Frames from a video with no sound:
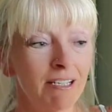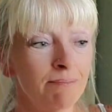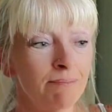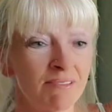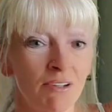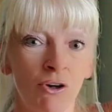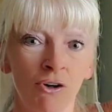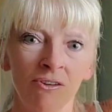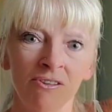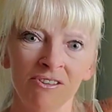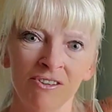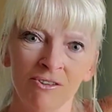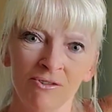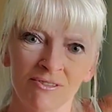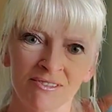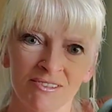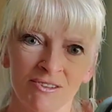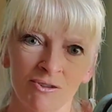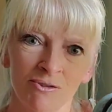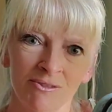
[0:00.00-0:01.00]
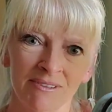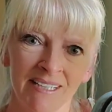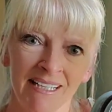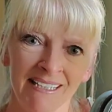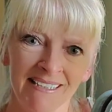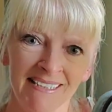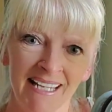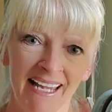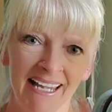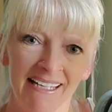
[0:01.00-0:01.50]
clips onto your
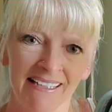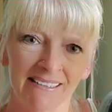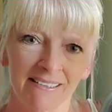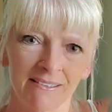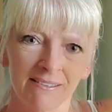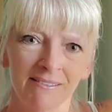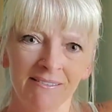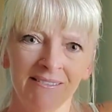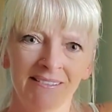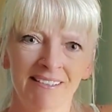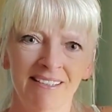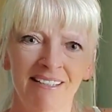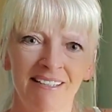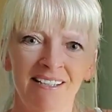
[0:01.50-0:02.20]
suitcase handle,